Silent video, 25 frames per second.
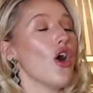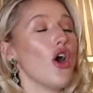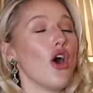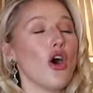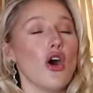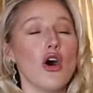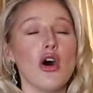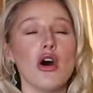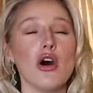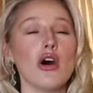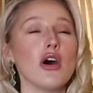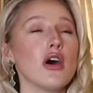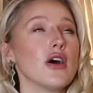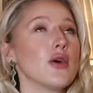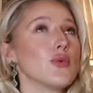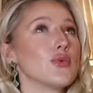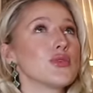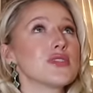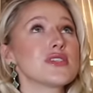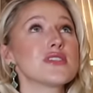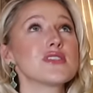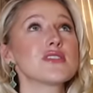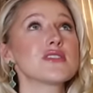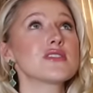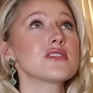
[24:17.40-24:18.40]
oh,
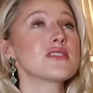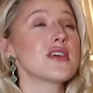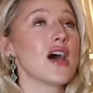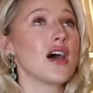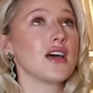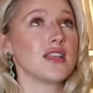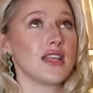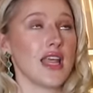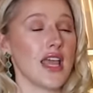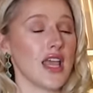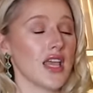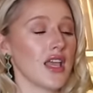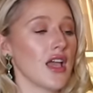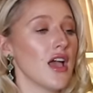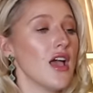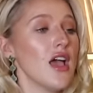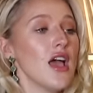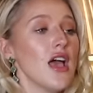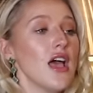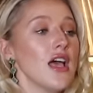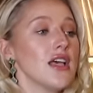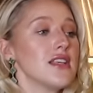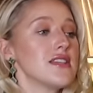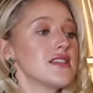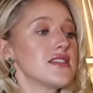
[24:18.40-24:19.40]
stunning
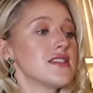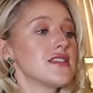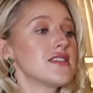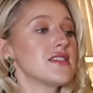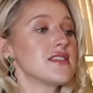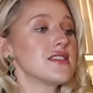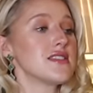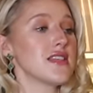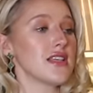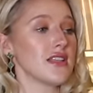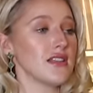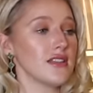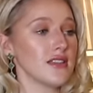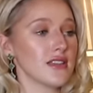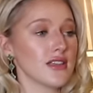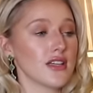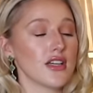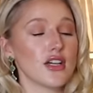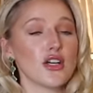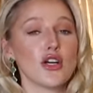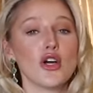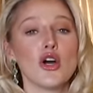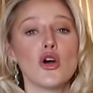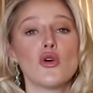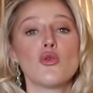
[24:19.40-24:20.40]

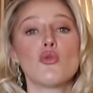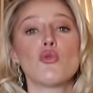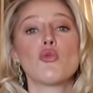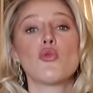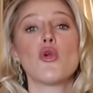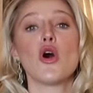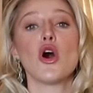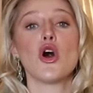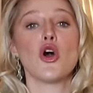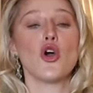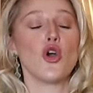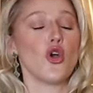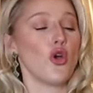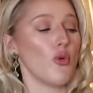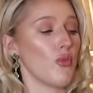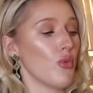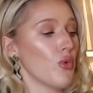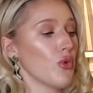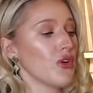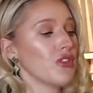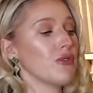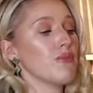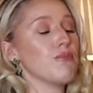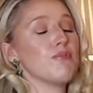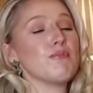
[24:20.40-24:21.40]
silk robe
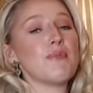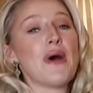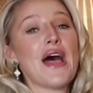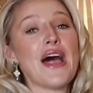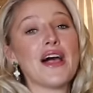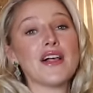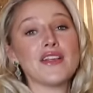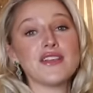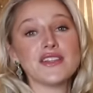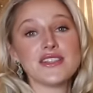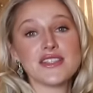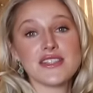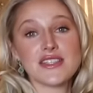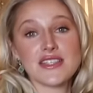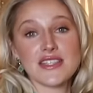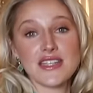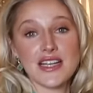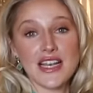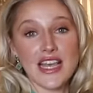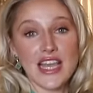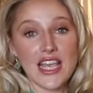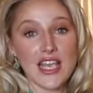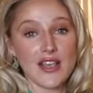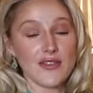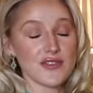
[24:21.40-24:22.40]
with bell
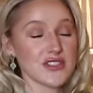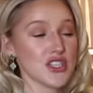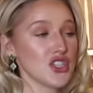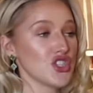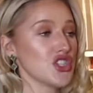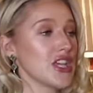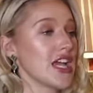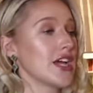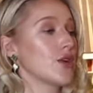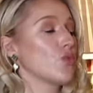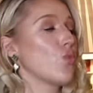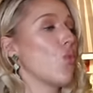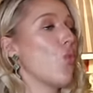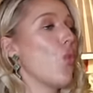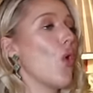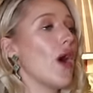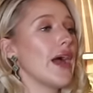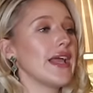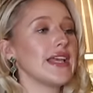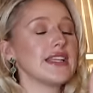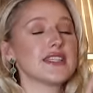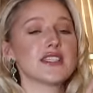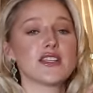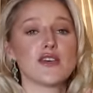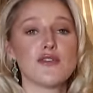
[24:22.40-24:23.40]
sleeves, and she had
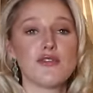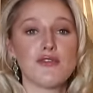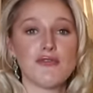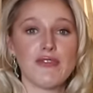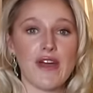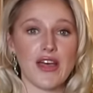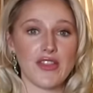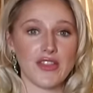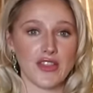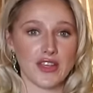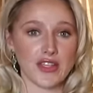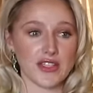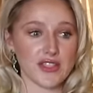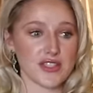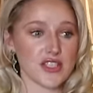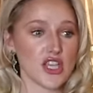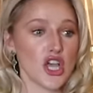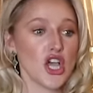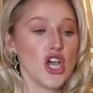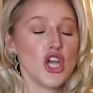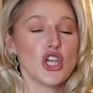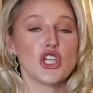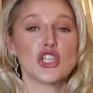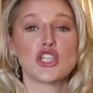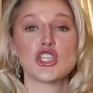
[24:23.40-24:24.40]
white feathers.
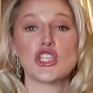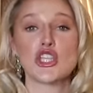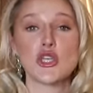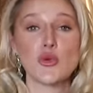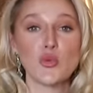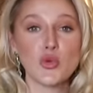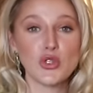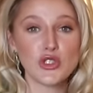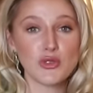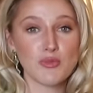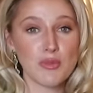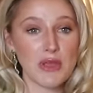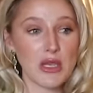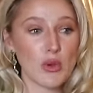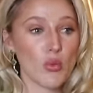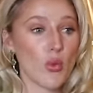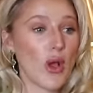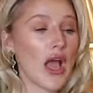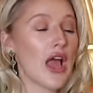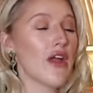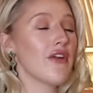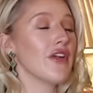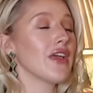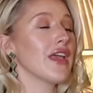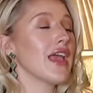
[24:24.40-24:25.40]
She would be
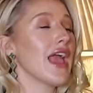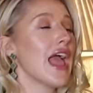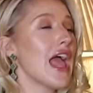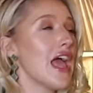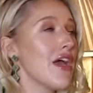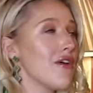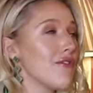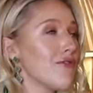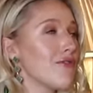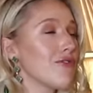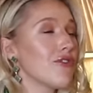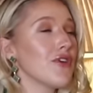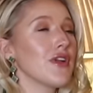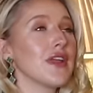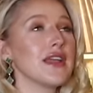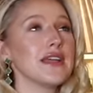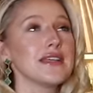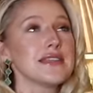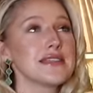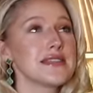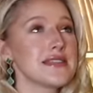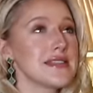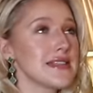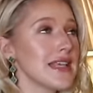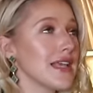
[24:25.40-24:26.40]
wearing
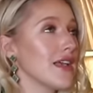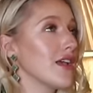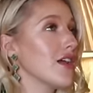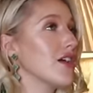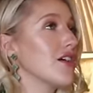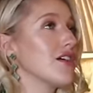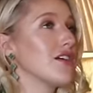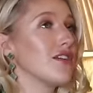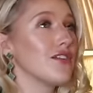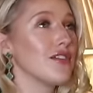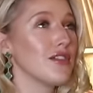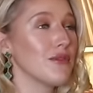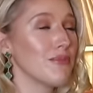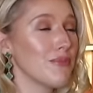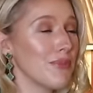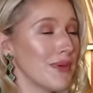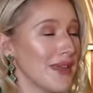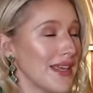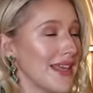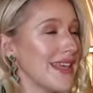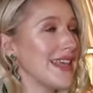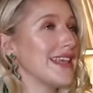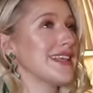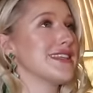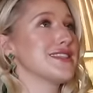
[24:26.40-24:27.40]
every single
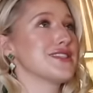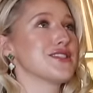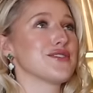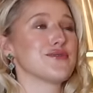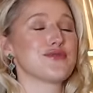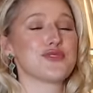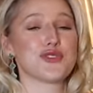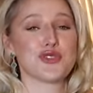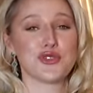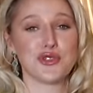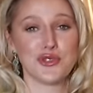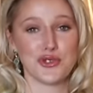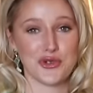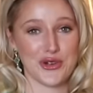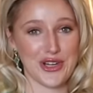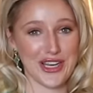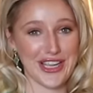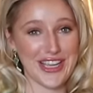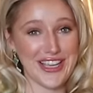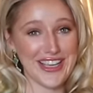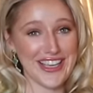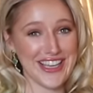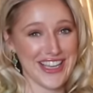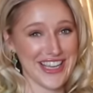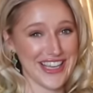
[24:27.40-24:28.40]
piece of
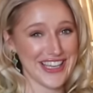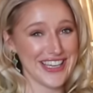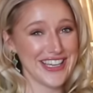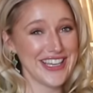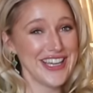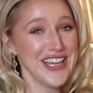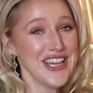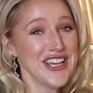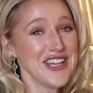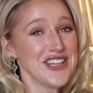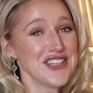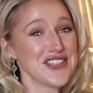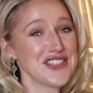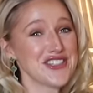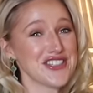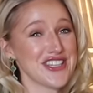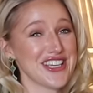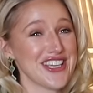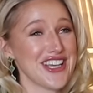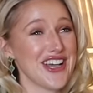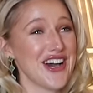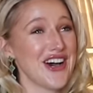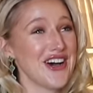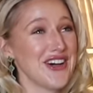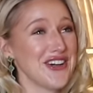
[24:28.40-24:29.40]
jewelry
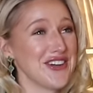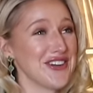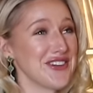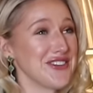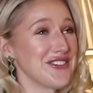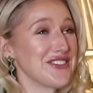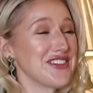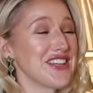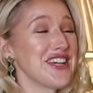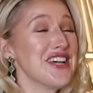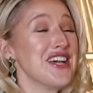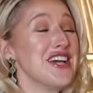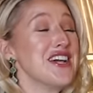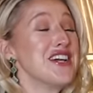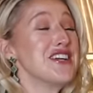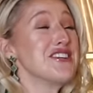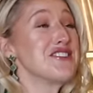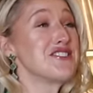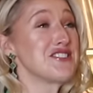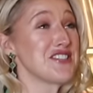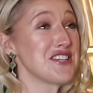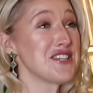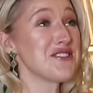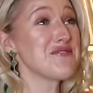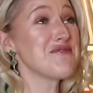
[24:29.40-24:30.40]
she owned.
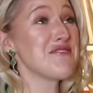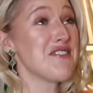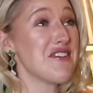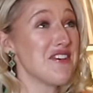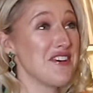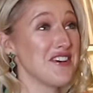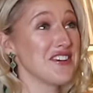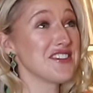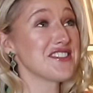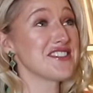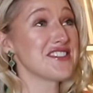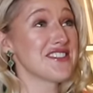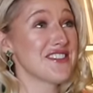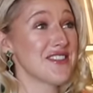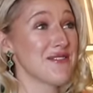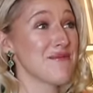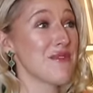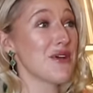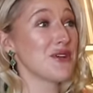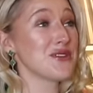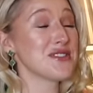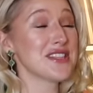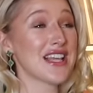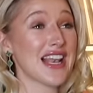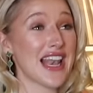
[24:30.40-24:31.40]
She was the
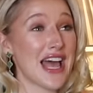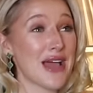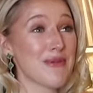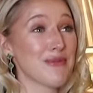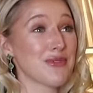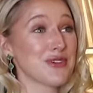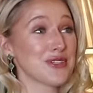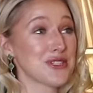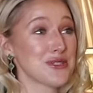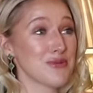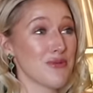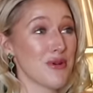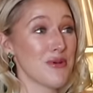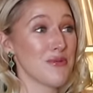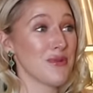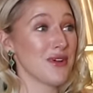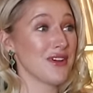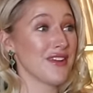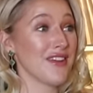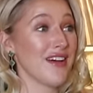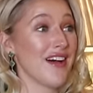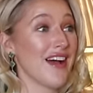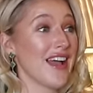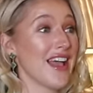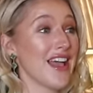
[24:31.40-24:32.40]
most glamorous
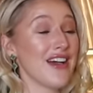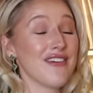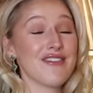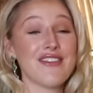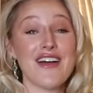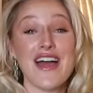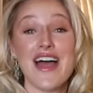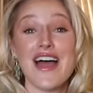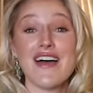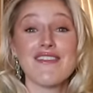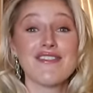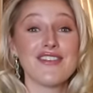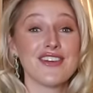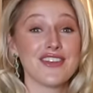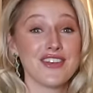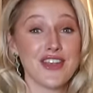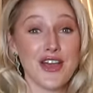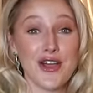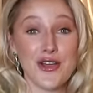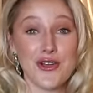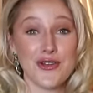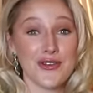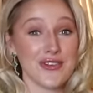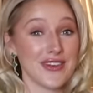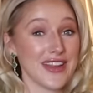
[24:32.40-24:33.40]
woman I have ever
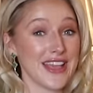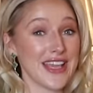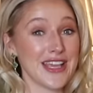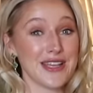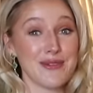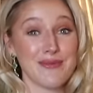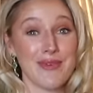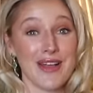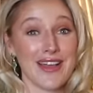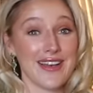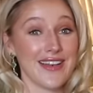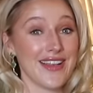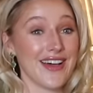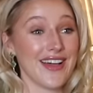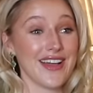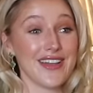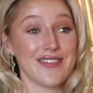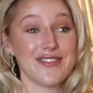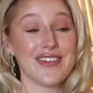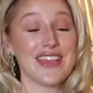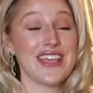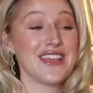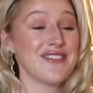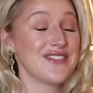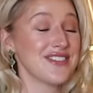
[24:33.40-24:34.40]
known in my
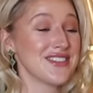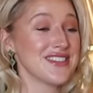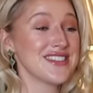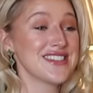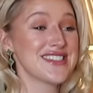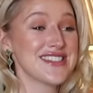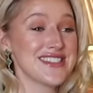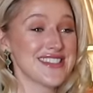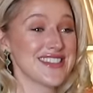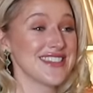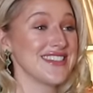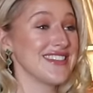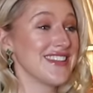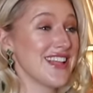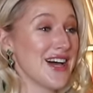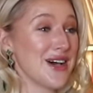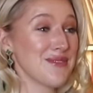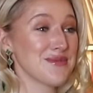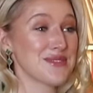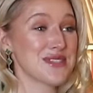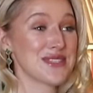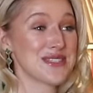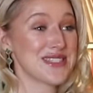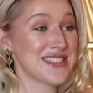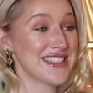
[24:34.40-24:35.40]
life. Even still
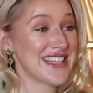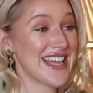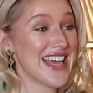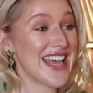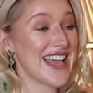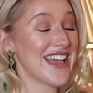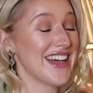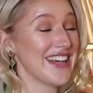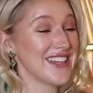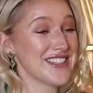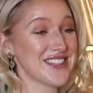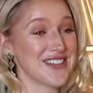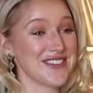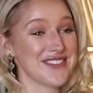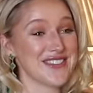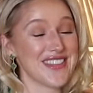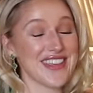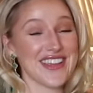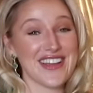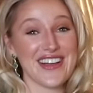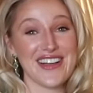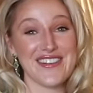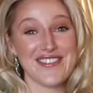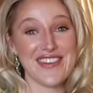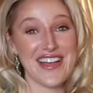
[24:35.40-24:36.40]
up to today, I don't
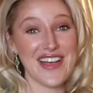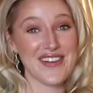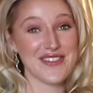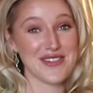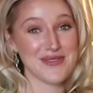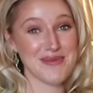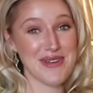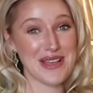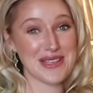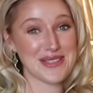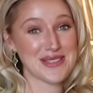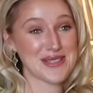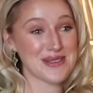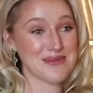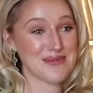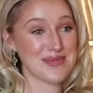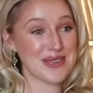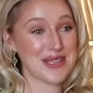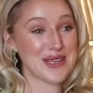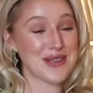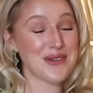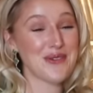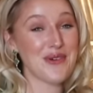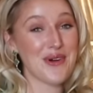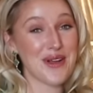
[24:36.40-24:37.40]
think I've ever met
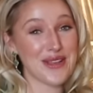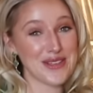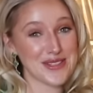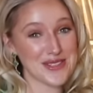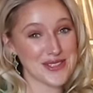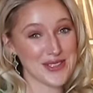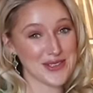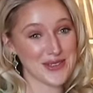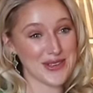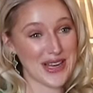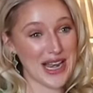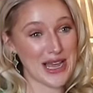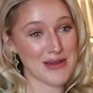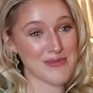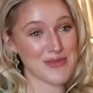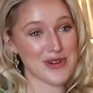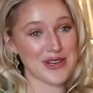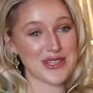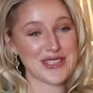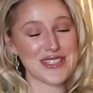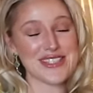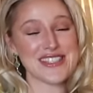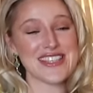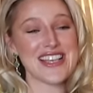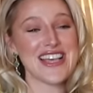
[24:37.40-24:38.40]
somebody quite so
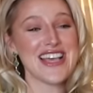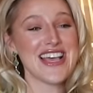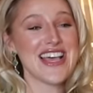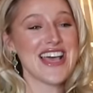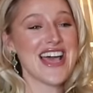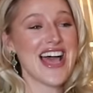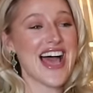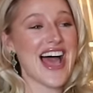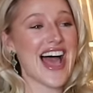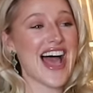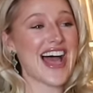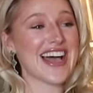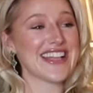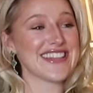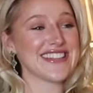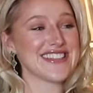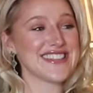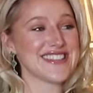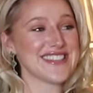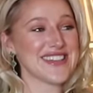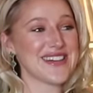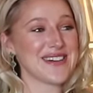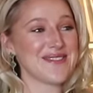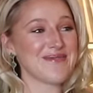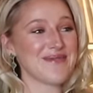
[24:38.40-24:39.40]
glamorous. And
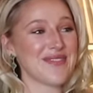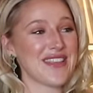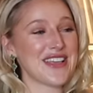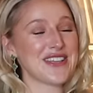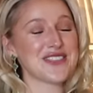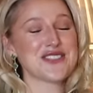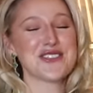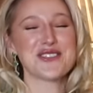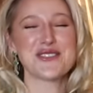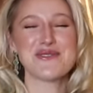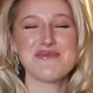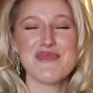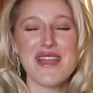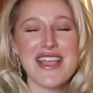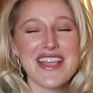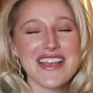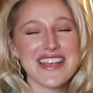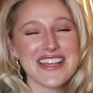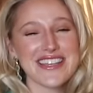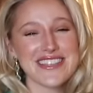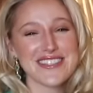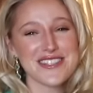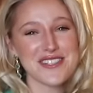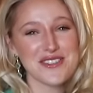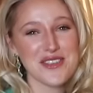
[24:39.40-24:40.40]
it just made
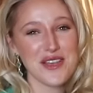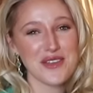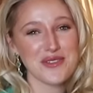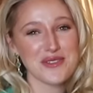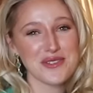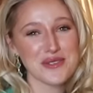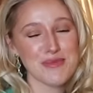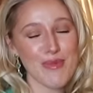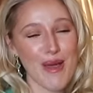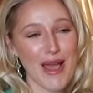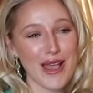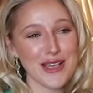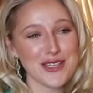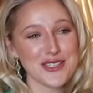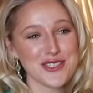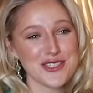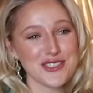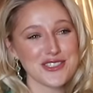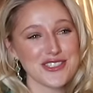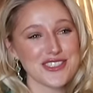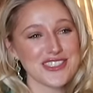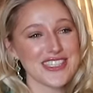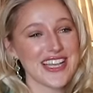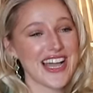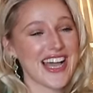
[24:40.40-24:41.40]
it so
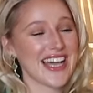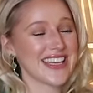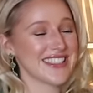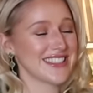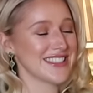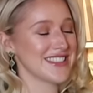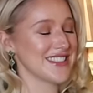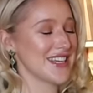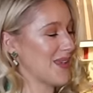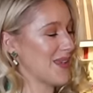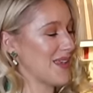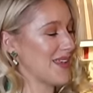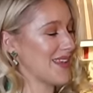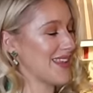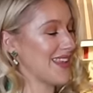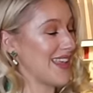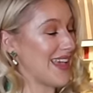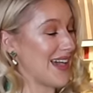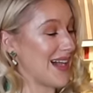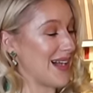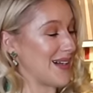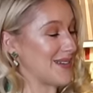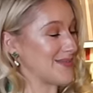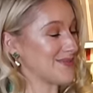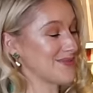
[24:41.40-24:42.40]
special. And
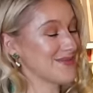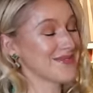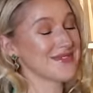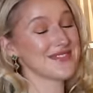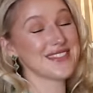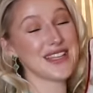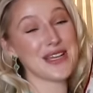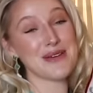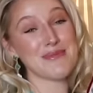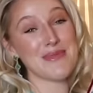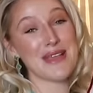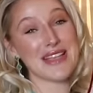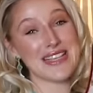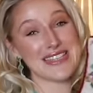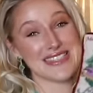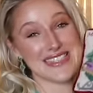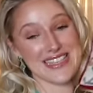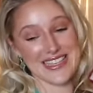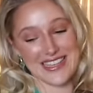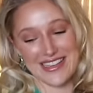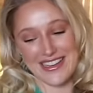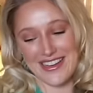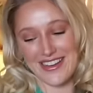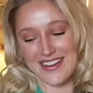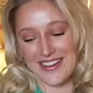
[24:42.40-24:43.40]
yeah,
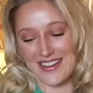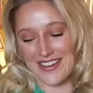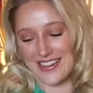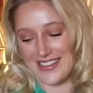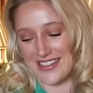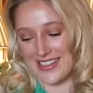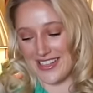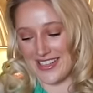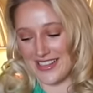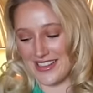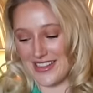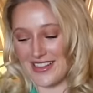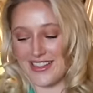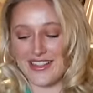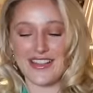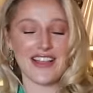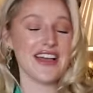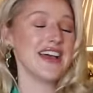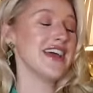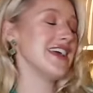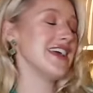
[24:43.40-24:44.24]
amazing, her little